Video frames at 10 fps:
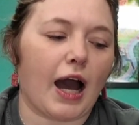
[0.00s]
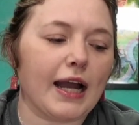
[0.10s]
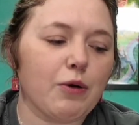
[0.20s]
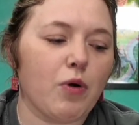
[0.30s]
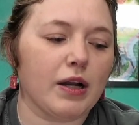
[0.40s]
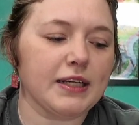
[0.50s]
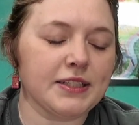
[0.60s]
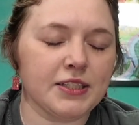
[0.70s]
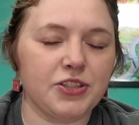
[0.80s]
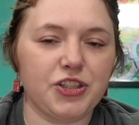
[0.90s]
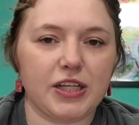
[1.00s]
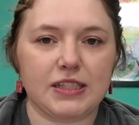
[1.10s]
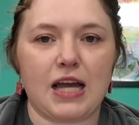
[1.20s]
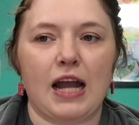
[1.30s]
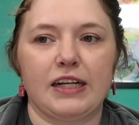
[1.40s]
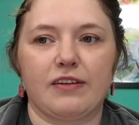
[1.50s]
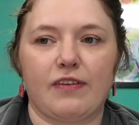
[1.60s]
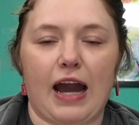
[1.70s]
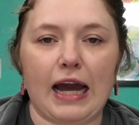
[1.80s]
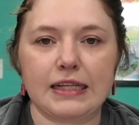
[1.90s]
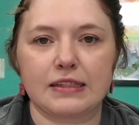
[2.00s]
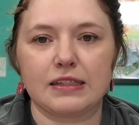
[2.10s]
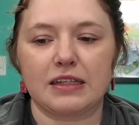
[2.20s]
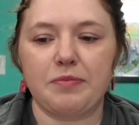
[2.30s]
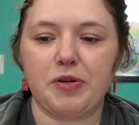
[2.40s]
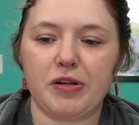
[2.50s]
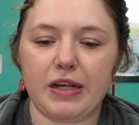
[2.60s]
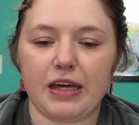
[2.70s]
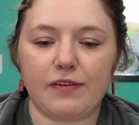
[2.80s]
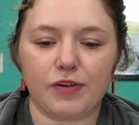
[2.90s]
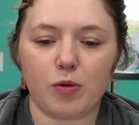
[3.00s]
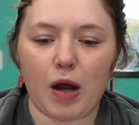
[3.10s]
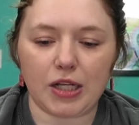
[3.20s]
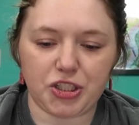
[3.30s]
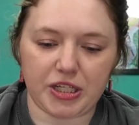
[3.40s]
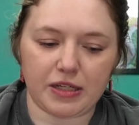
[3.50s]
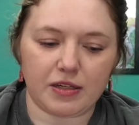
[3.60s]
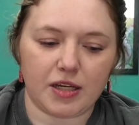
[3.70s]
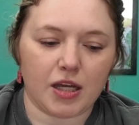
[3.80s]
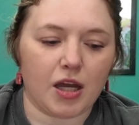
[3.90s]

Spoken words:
I wanted to just kind of ask the community, if you're watching,